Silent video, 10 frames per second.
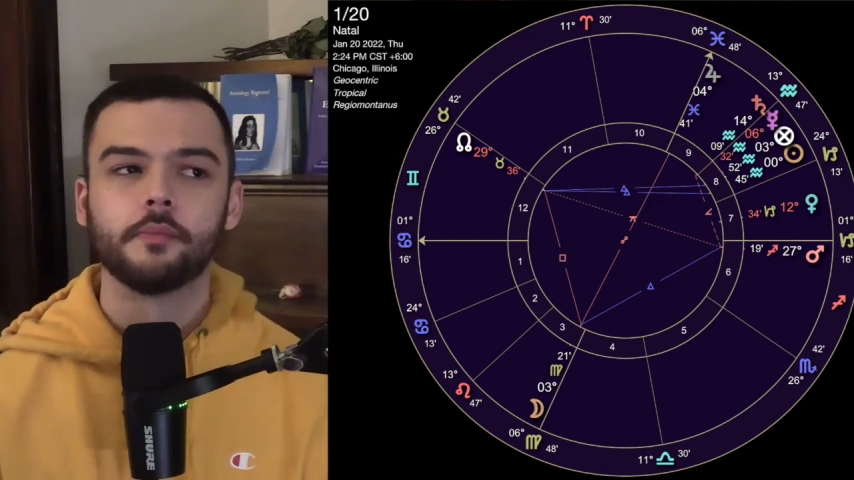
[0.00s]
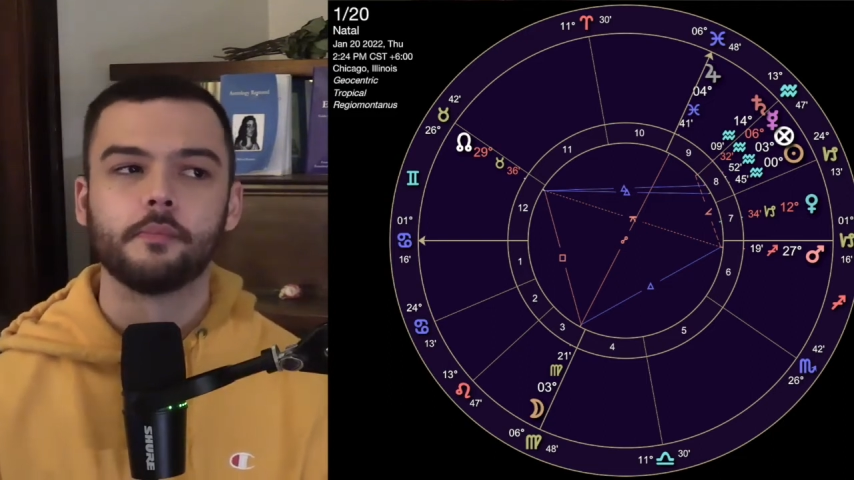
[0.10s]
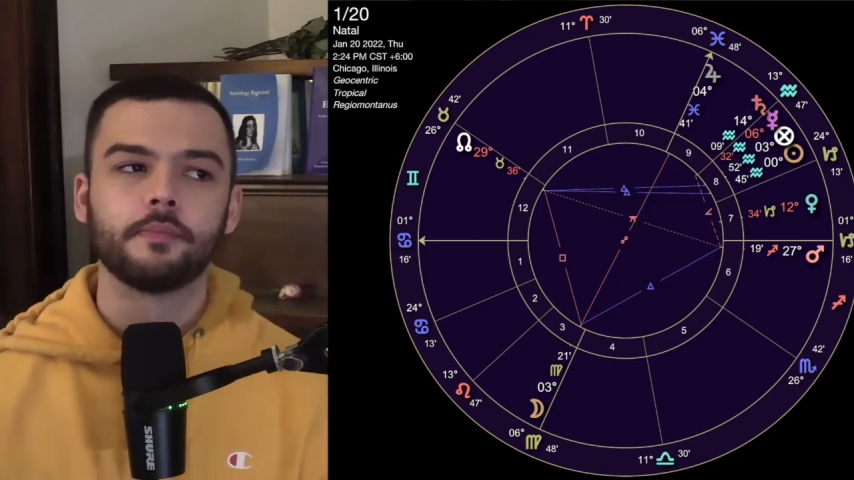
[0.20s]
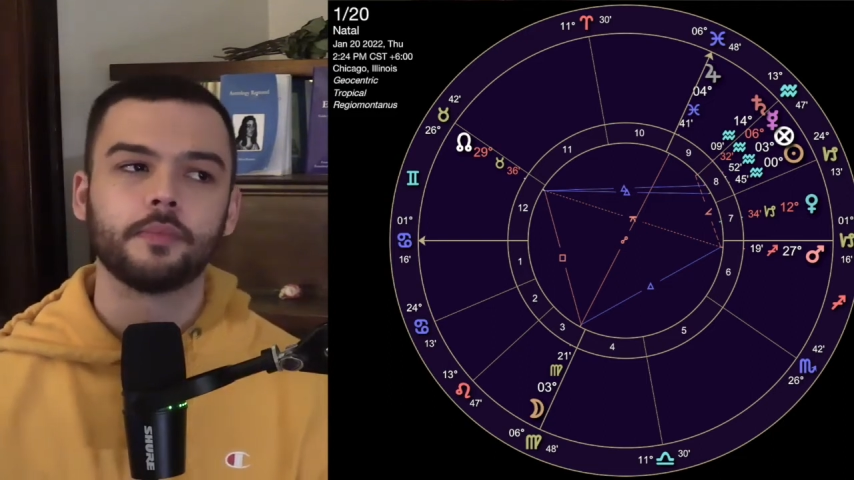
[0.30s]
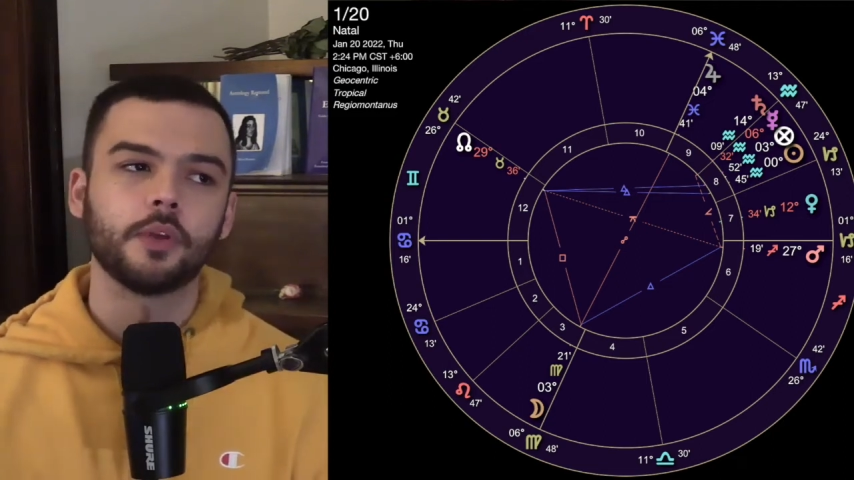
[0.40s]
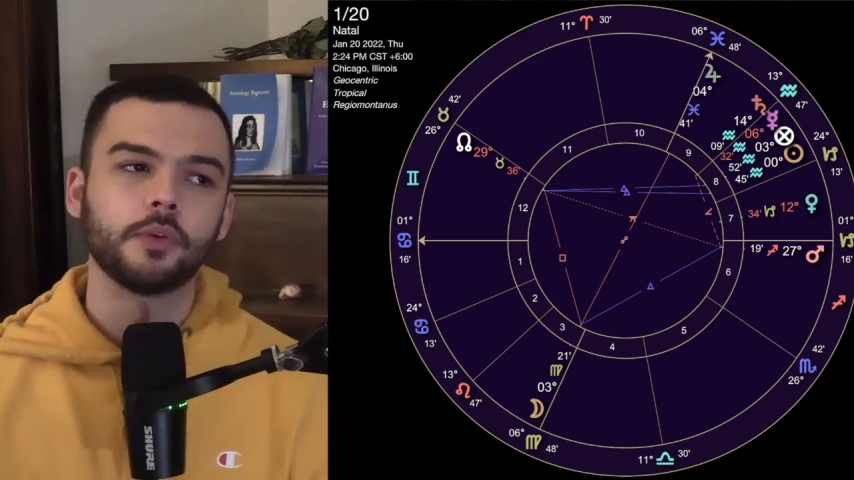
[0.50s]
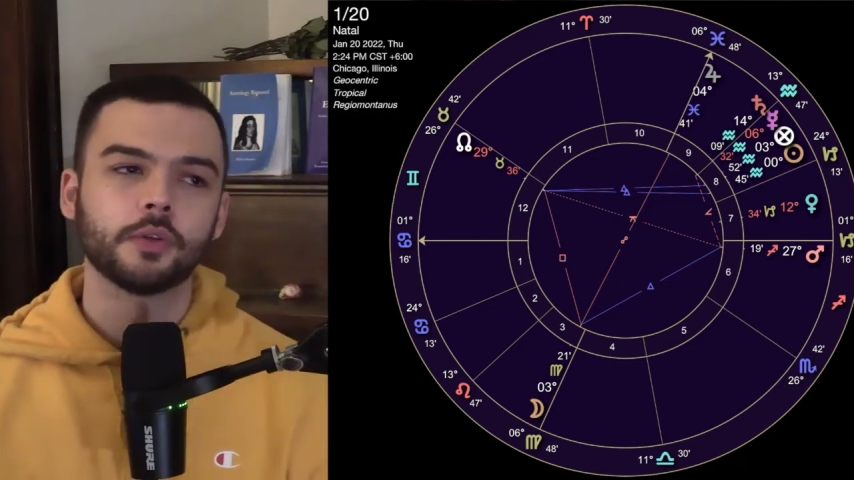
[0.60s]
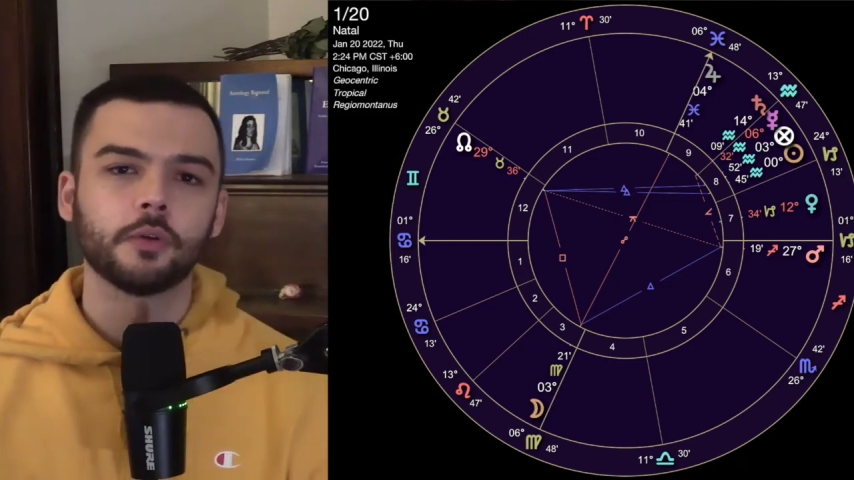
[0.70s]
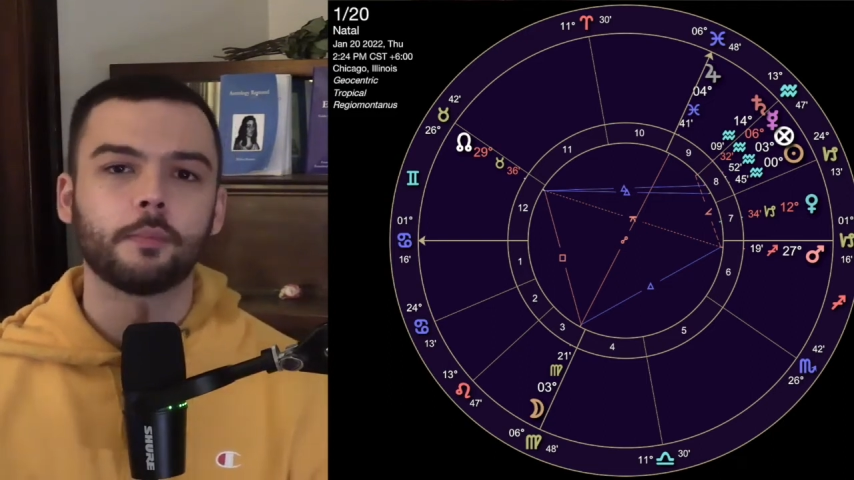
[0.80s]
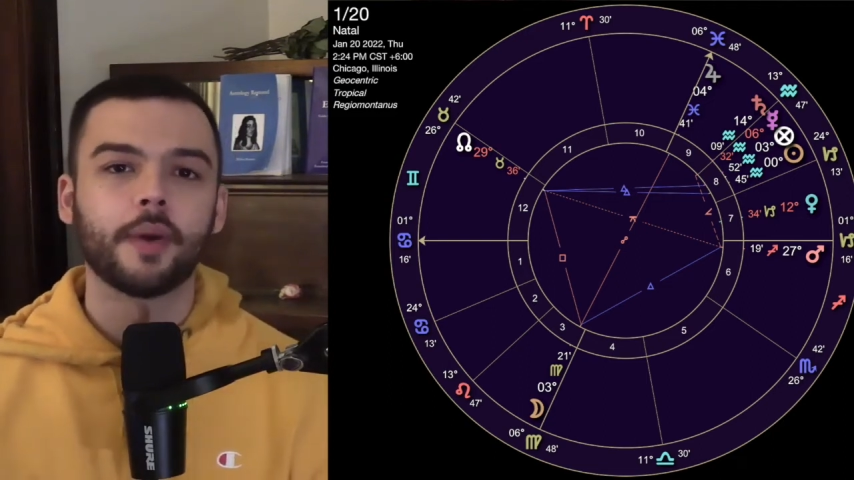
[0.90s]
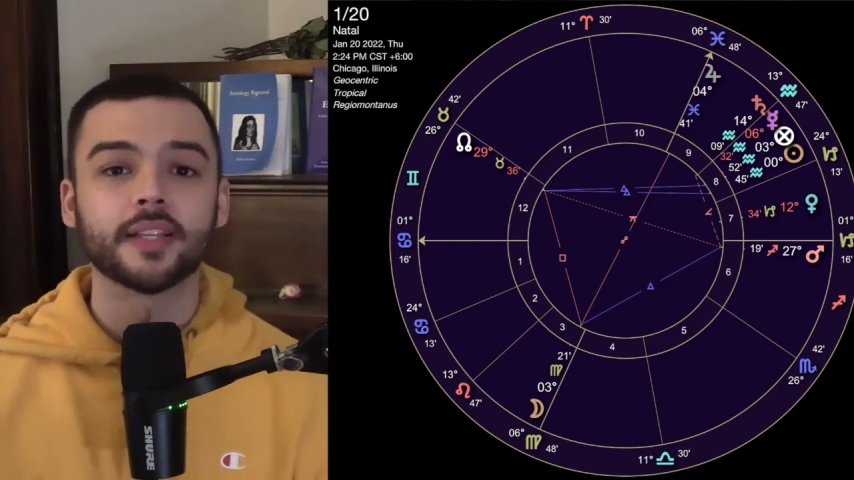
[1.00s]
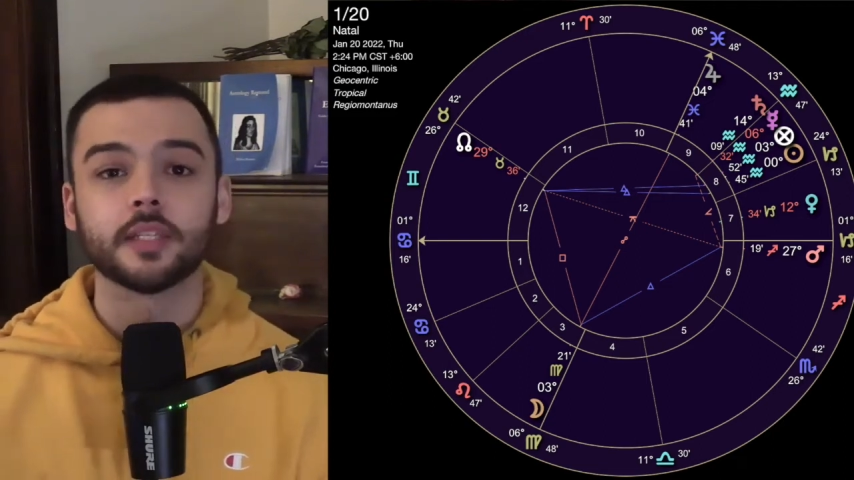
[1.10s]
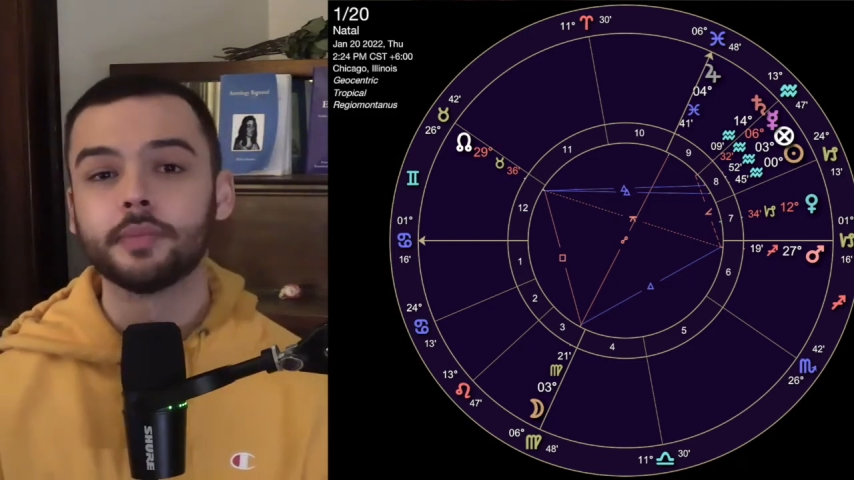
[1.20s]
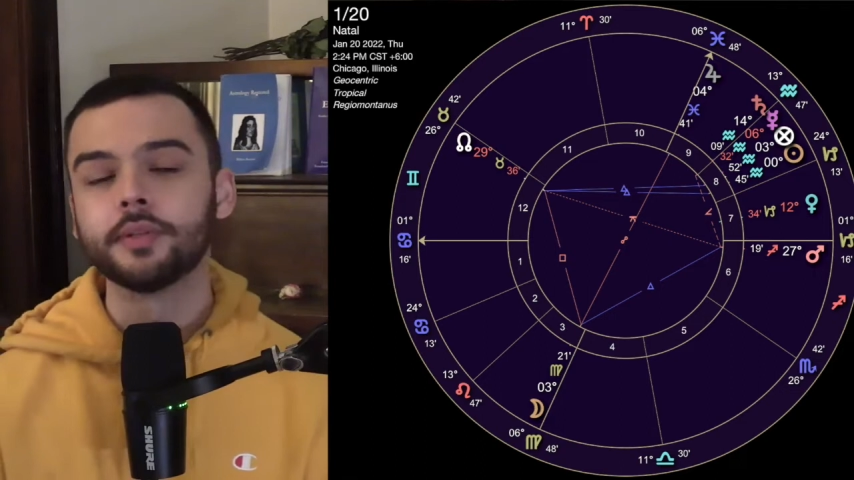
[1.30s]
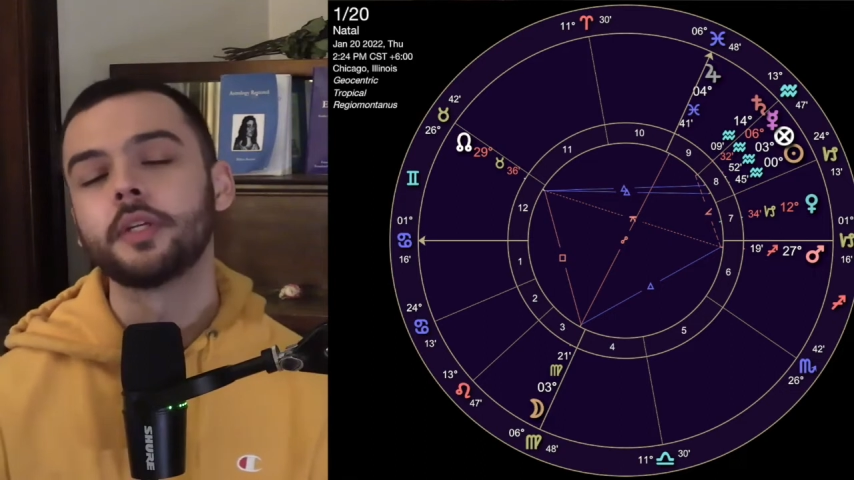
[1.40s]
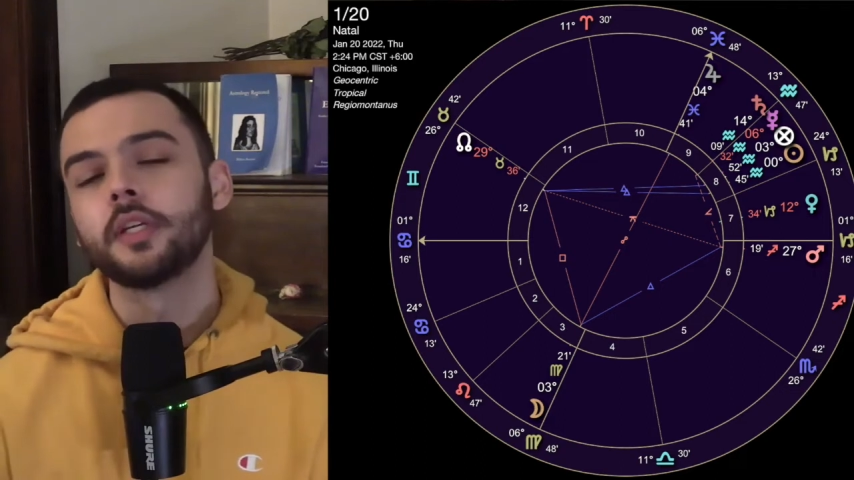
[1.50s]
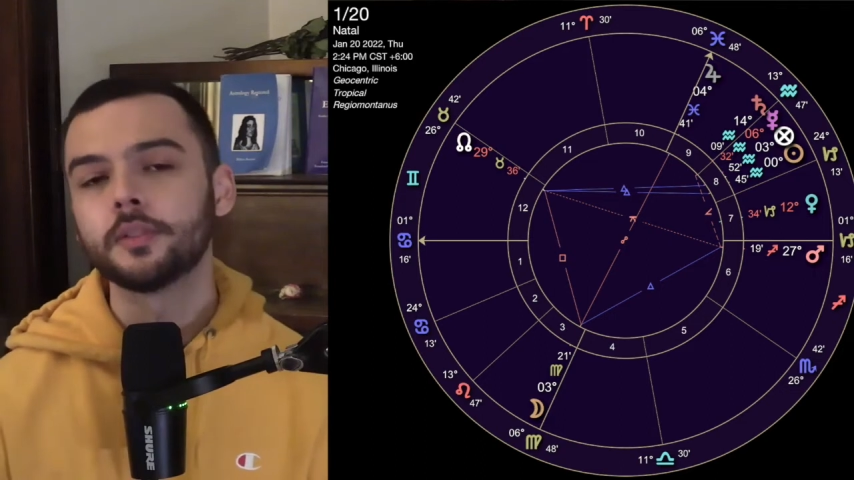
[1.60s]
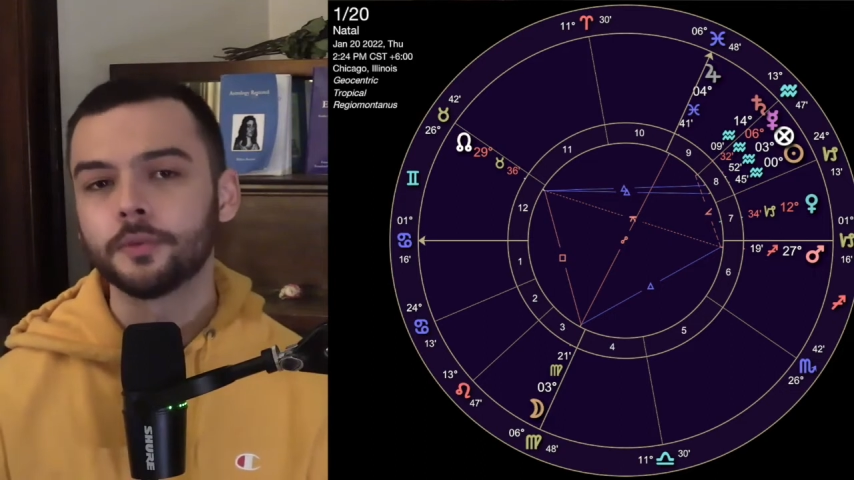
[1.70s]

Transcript: Those are possibilities